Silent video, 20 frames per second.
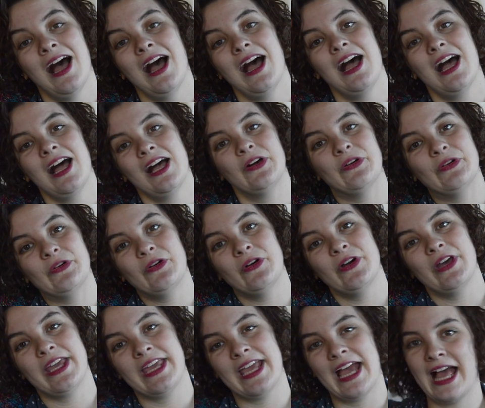
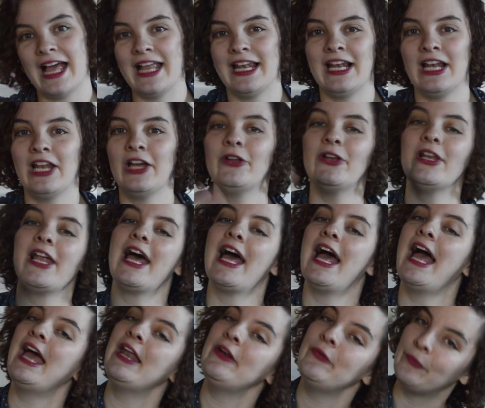Ahoy, hallola,
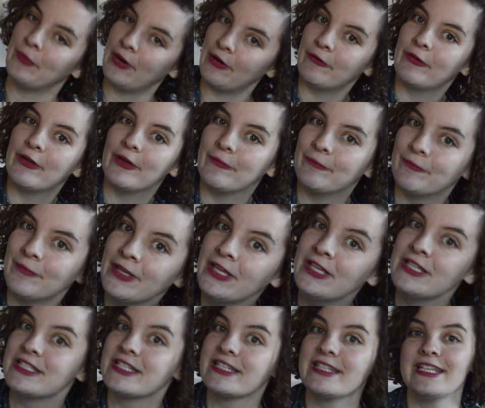and welcome
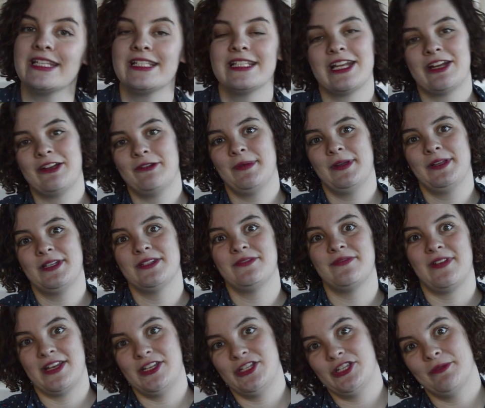to this narrowboat
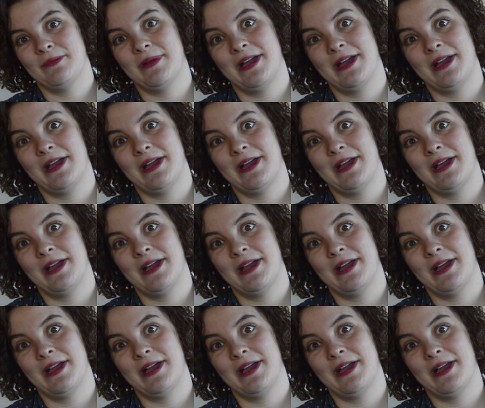adventure.